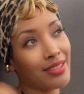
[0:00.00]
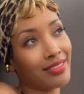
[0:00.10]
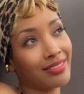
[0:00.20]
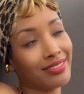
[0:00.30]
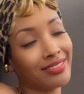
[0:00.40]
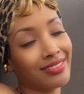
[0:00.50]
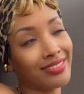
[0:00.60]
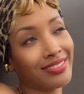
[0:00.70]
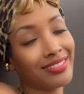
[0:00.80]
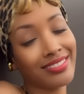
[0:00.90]
Mm-hmm.
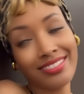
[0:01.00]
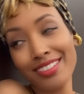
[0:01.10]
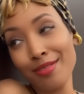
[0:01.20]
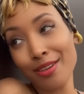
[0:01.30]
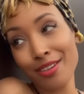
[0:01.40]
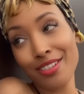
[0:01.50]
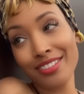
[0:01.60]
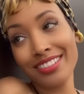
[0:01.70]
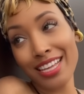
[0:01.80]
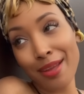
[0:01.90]
You know
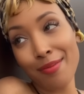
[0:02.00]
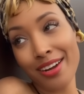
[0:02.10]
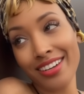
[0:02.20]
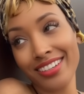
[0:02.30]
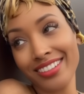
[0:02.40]
Temar?